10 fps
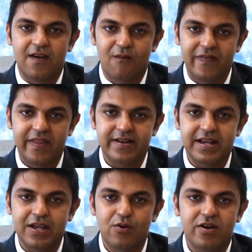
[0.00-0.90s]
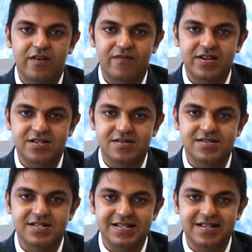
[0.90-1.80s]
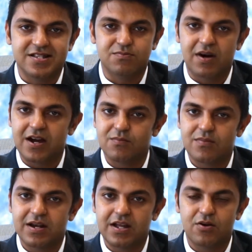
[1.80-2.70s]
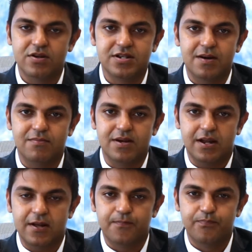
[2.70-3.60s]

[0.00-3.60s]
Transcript: when they're taking on investors, is it smart money or dumb money?